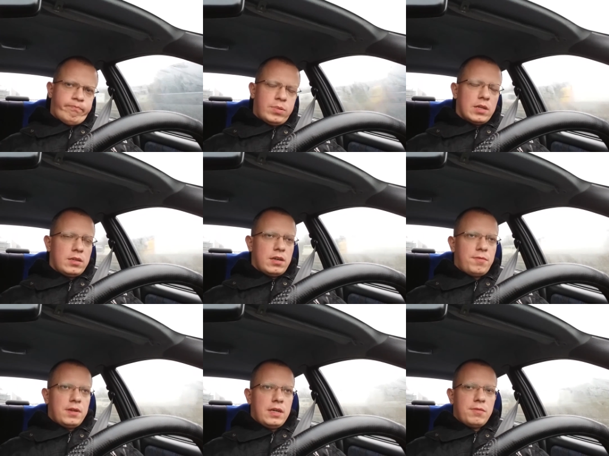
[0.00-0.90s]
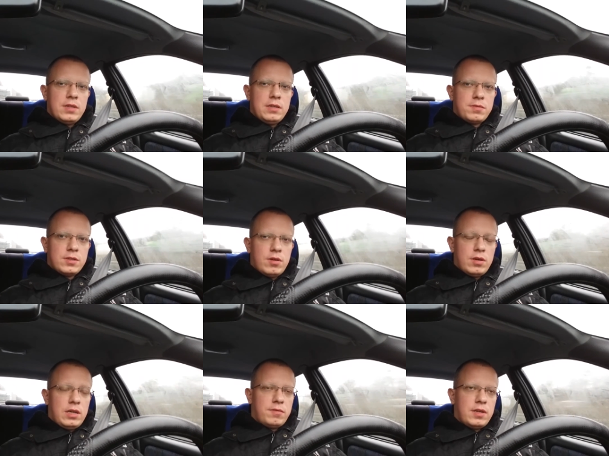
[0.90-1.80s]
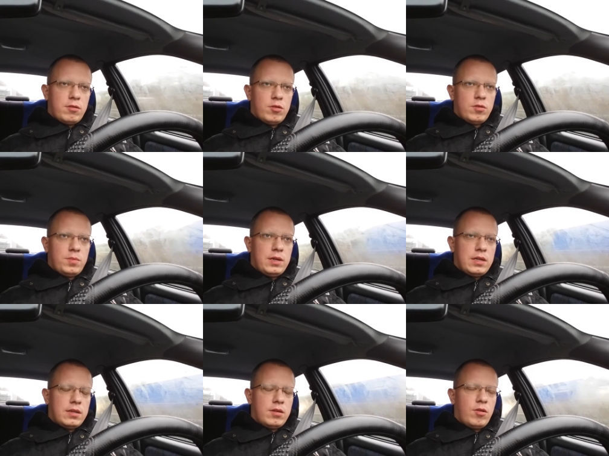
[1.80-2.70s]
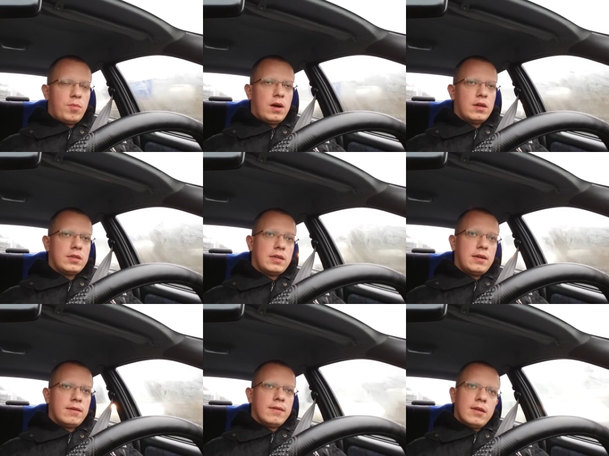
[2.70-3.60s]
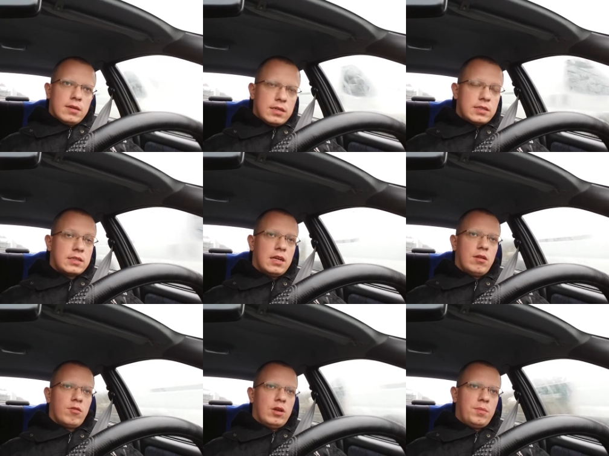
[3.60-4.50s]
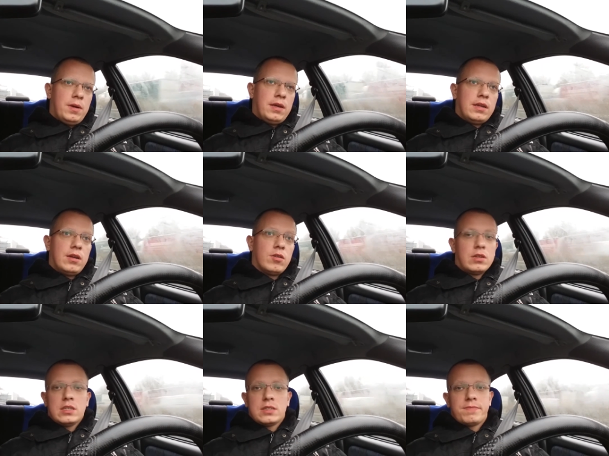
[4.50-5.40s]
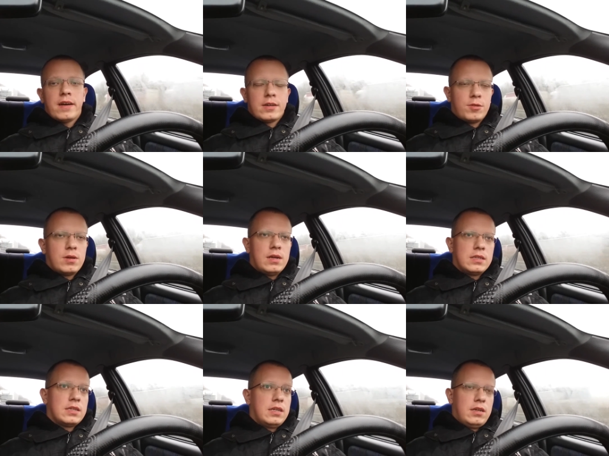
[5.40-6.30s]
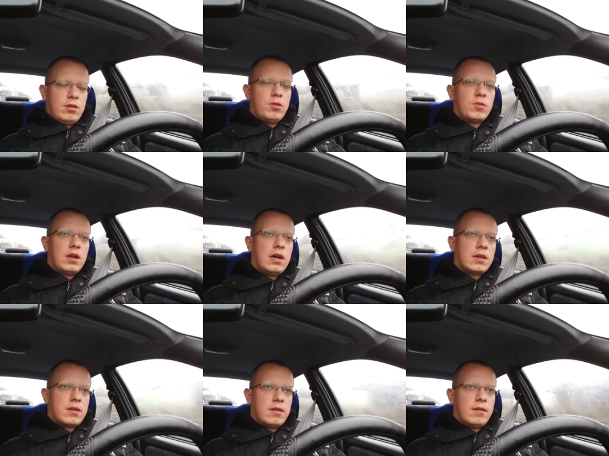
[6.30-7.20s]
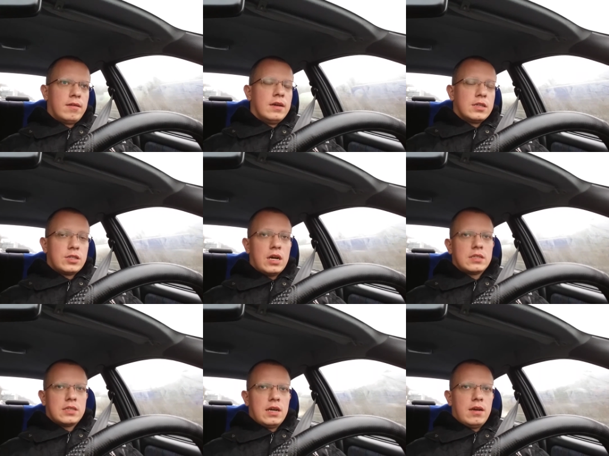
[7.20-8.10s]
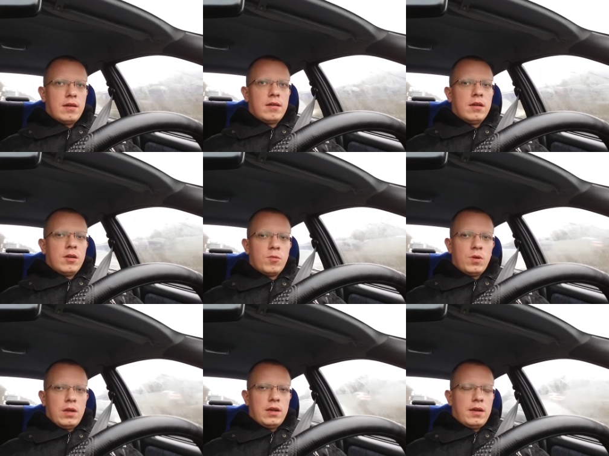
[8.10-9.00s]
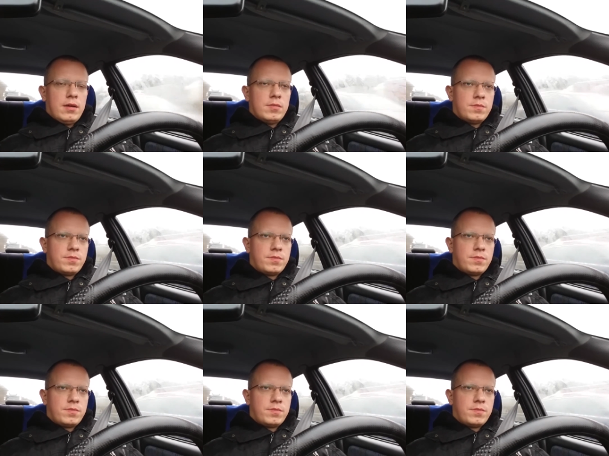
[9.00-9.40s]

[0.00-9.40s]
But I think even if there will be nobody, it still will be not as factory as an AO, like just a really